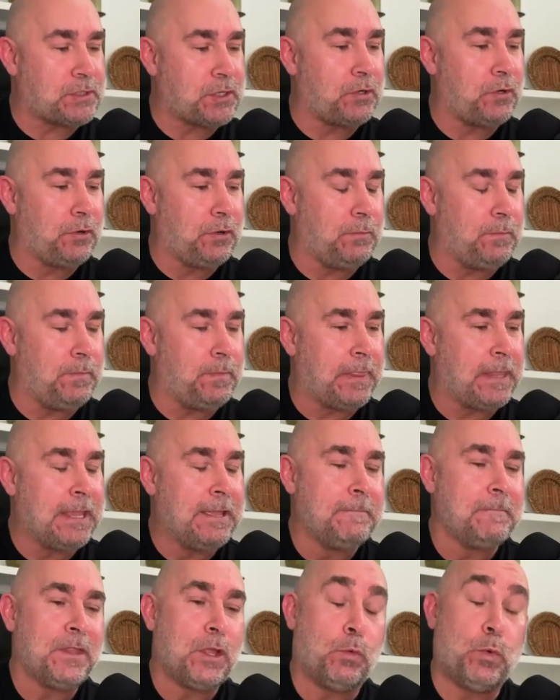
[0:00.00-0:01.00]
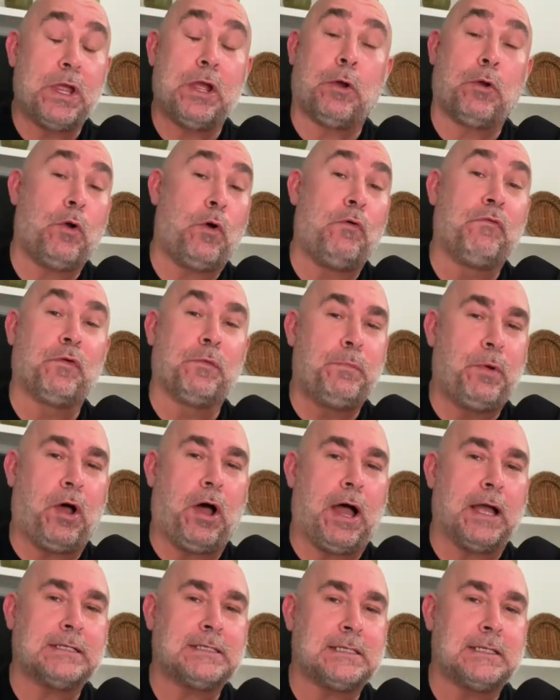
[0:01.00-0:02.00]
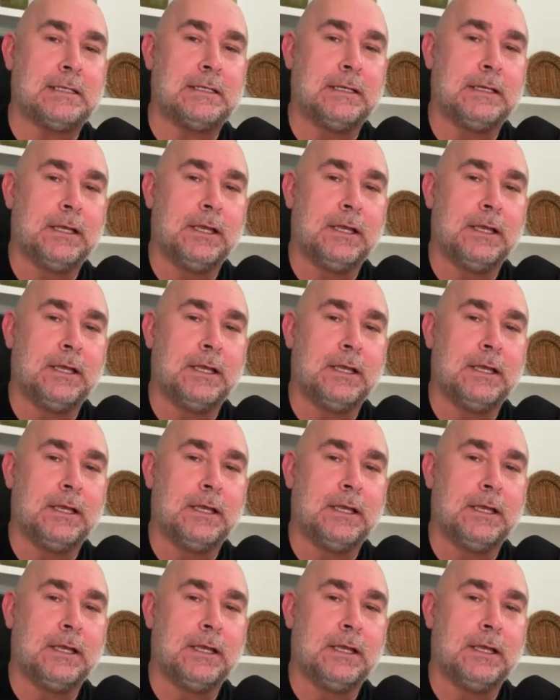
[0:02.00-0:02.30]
term we are overbought,